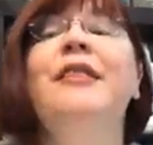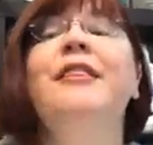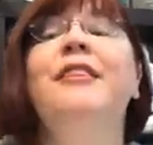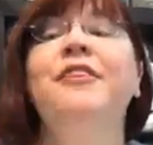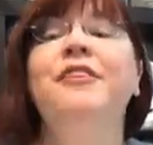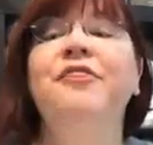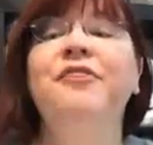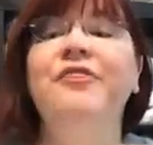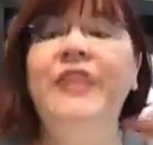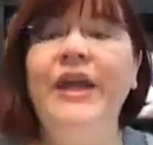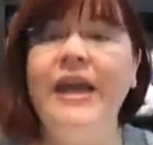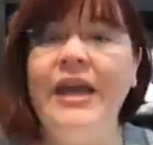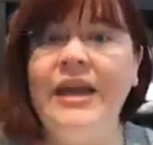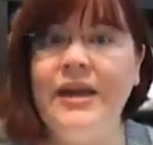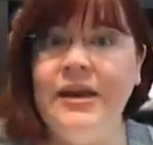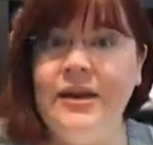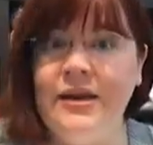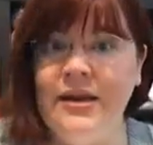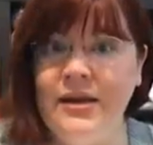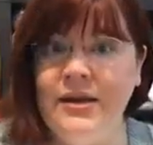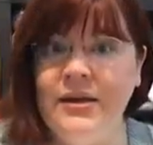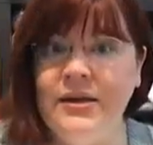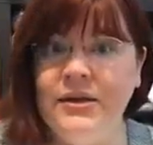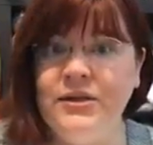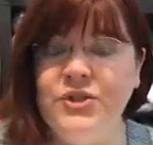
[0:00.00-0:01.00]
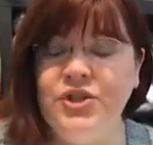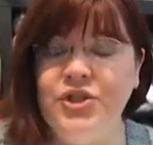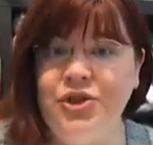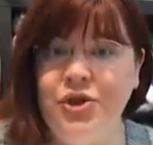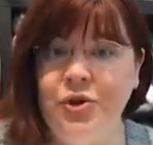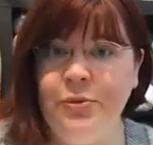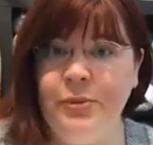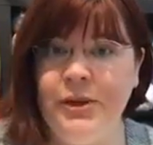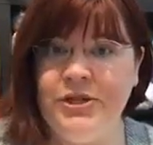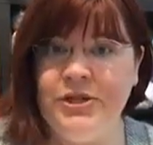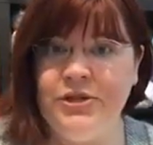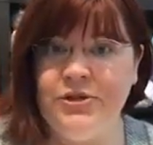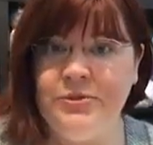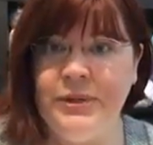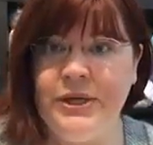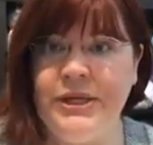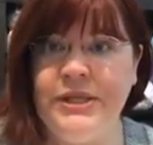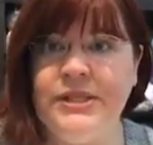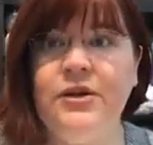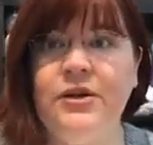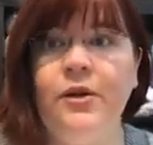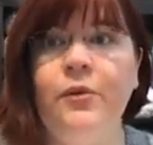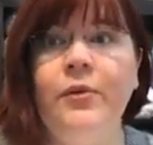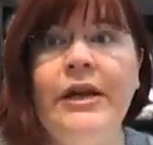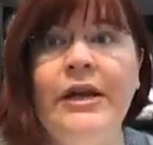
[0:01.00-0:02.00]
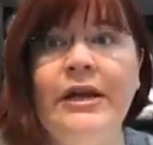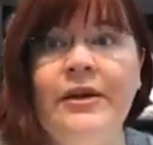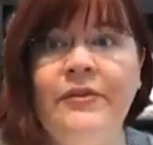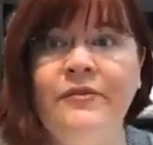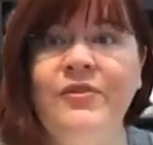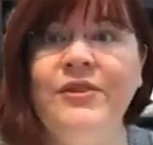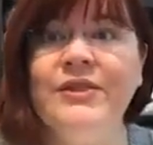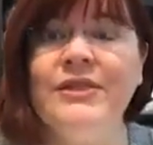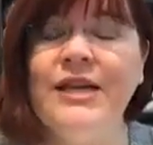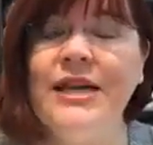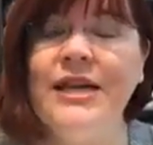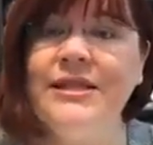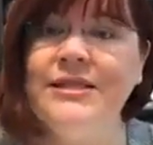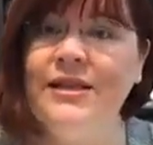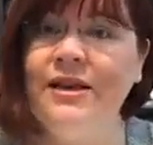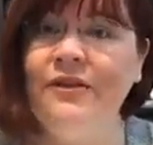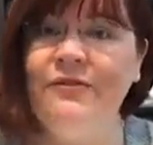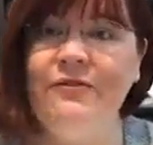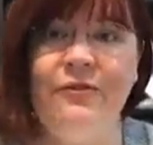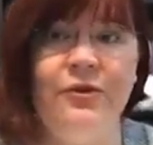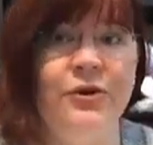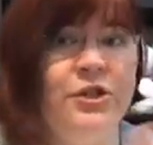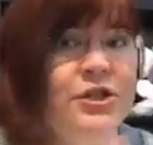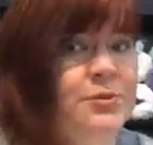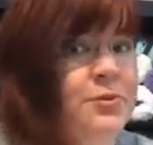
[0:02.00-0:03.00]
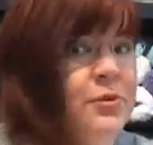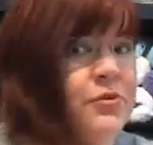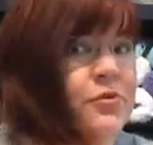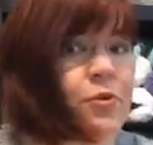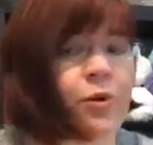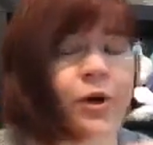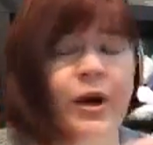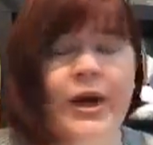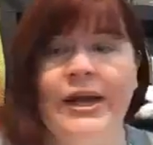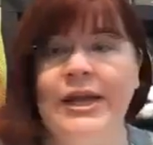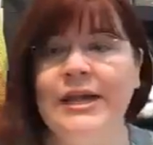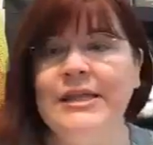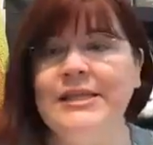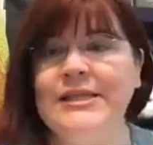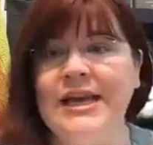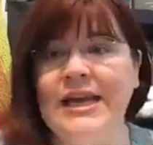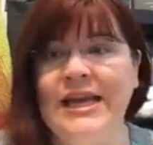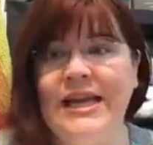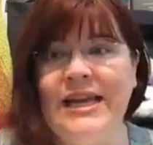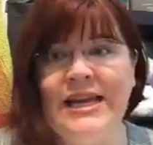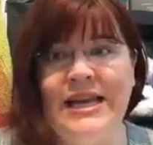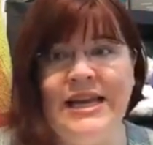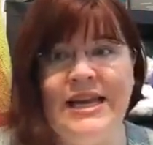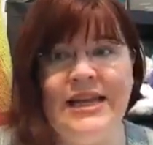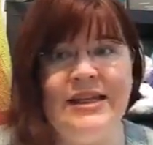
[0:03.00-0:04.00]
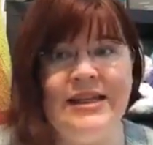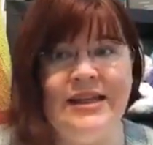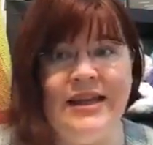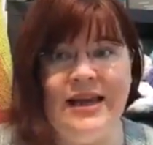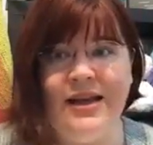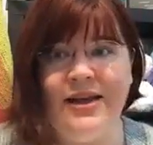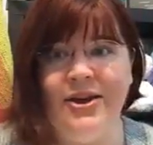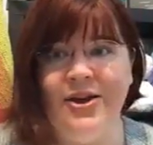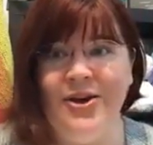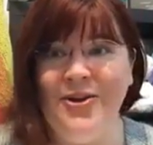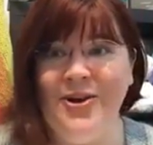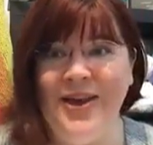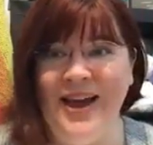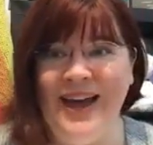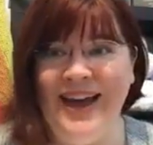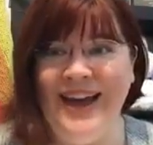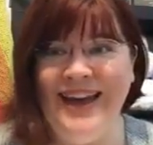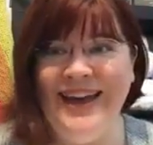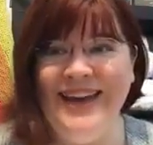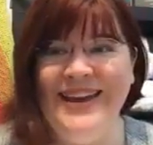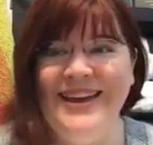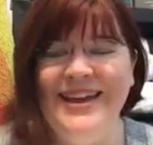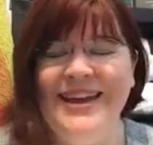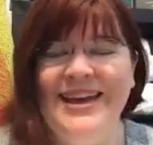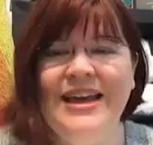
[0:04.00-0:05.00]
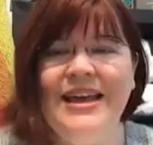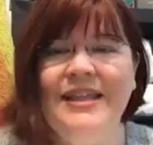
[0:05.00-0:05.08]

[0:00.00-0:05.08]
Then do your measurement. So I want to emphasize that first before I get to anything, okay?